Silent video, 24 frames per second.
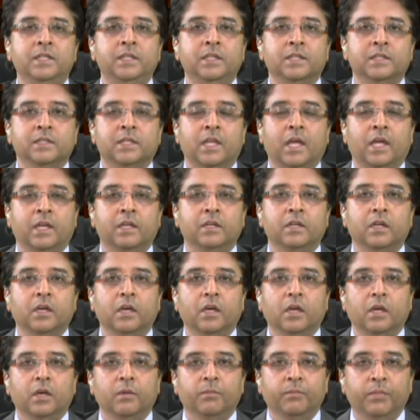as that.
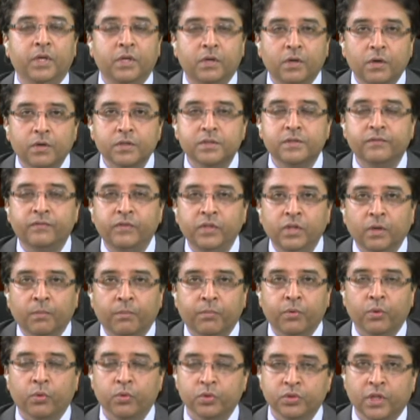Because of the
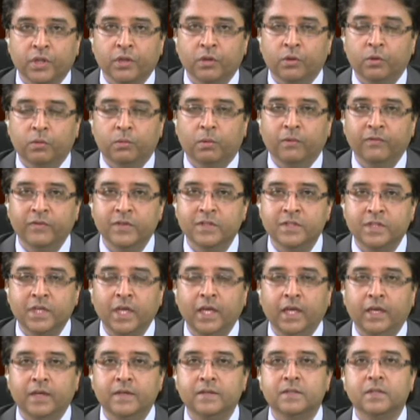approach that the Home Office
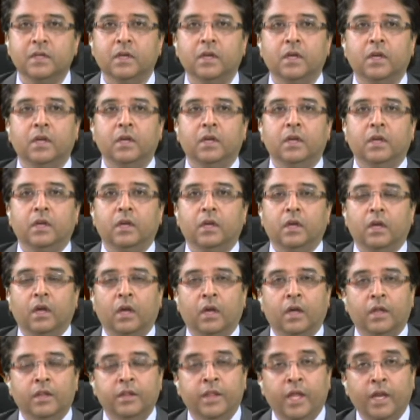takes,
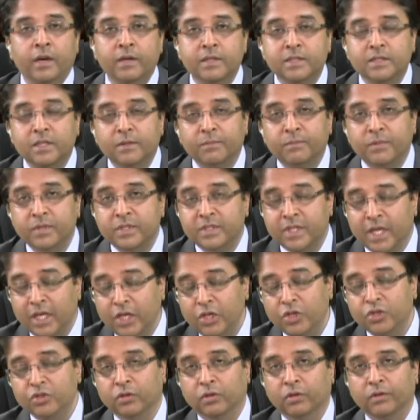there is the
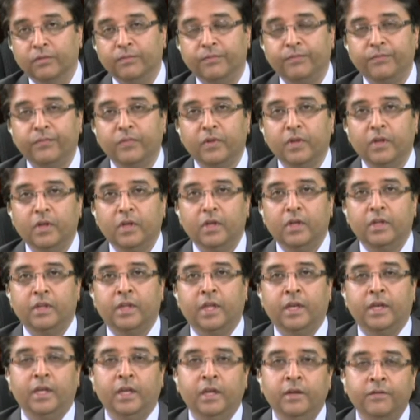potential
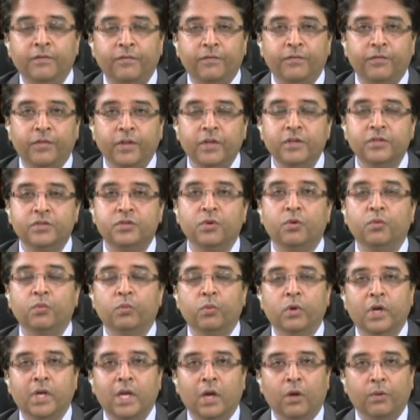that if things don't
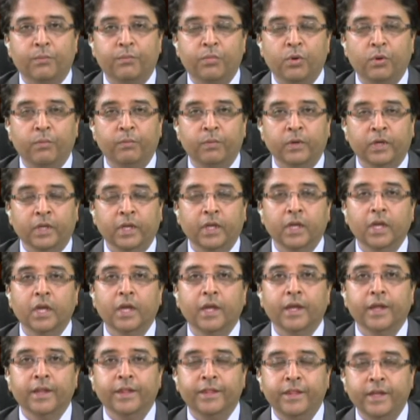work out properly,
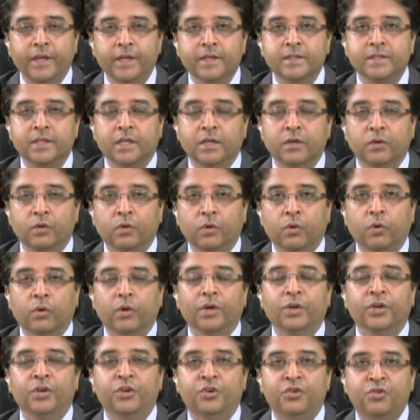things can go
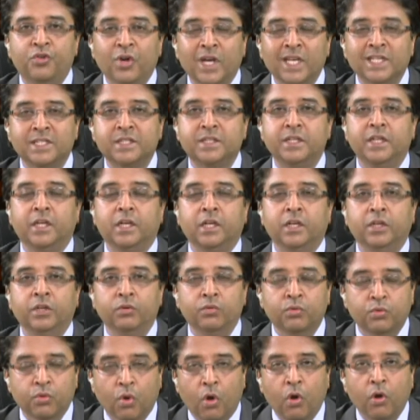drastically
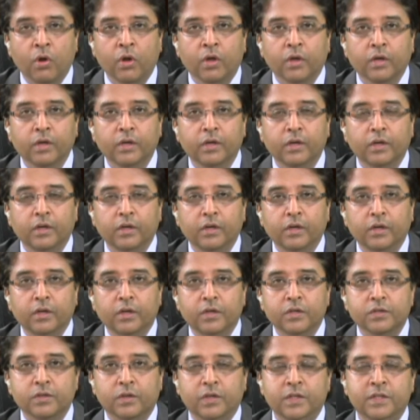wrong.
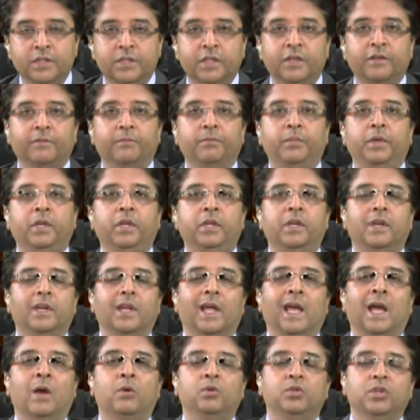So instead of being
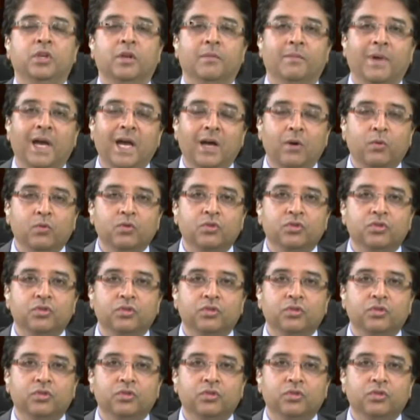out and about,